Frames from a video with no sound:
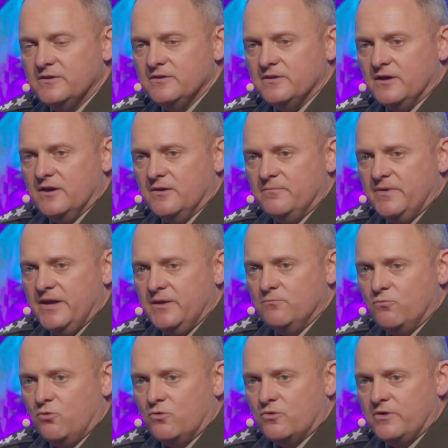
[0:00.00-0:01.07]
and
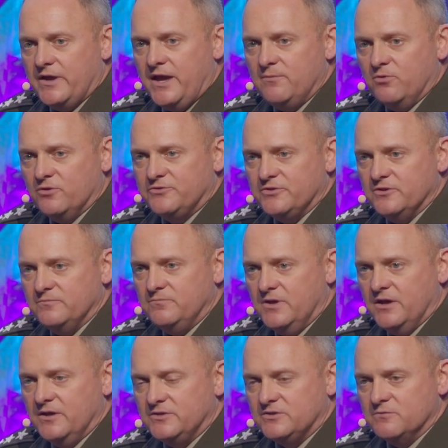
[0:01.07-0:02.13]
more able
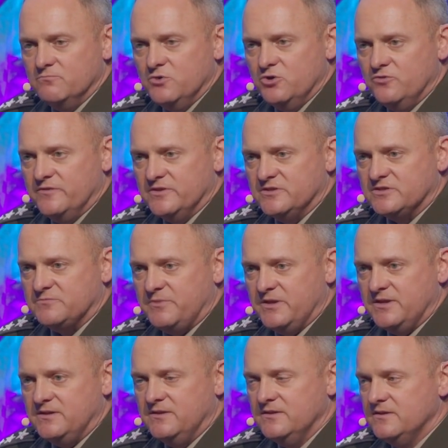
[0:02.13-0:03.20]
to move at the
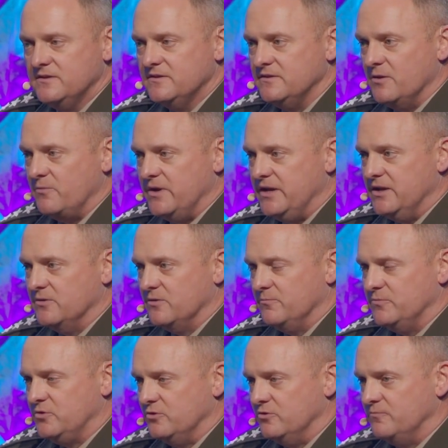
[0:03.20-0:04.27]
speed that we need them
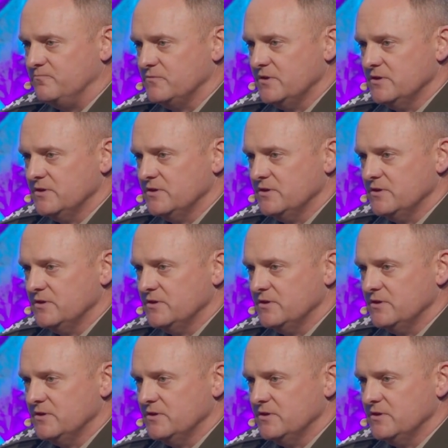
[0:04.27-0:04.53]
to.